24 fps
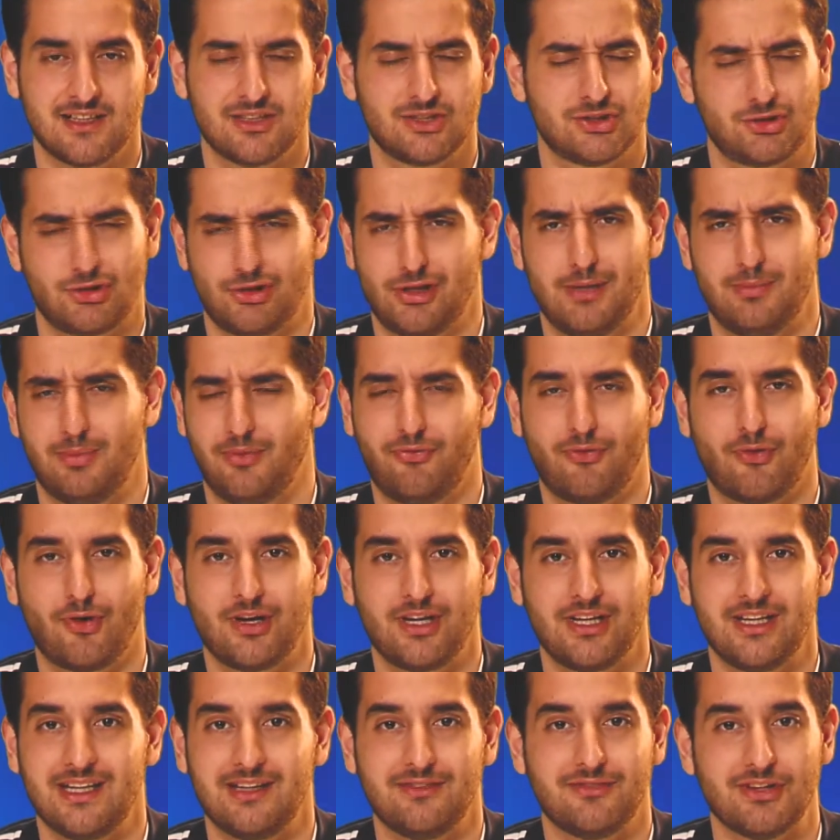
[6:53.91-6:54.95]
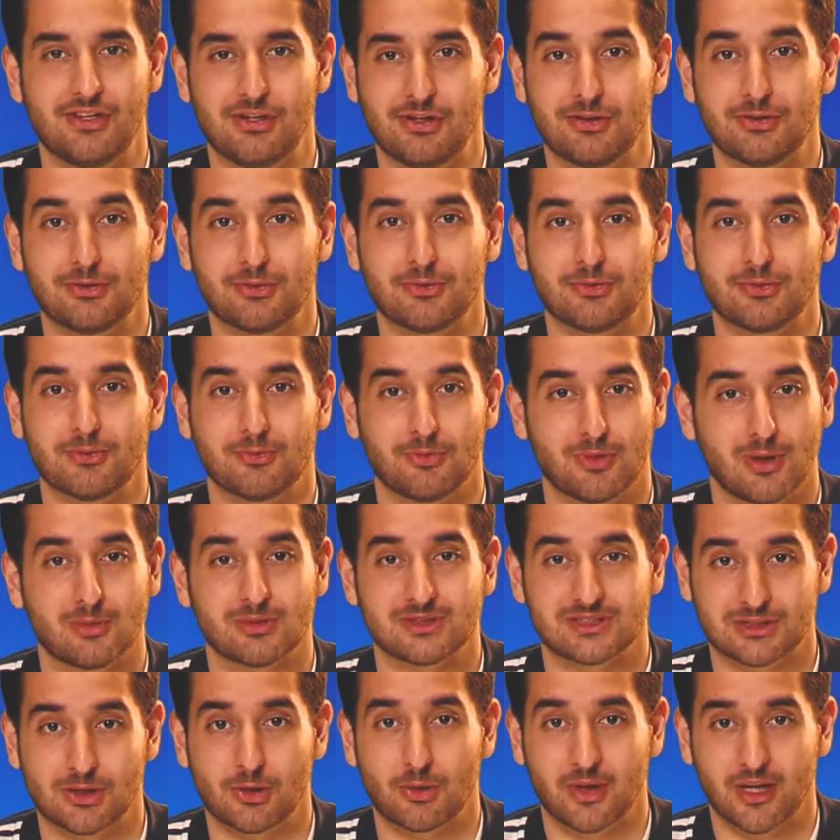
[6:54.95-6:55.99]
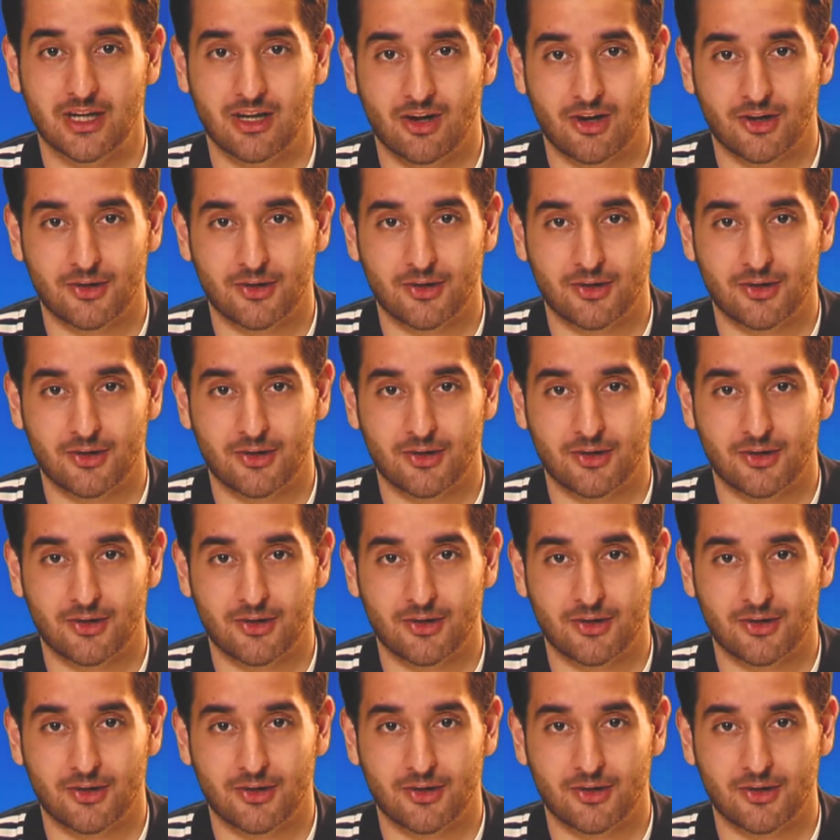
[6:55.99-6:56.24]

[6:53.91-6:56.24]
surely before he even knew what was going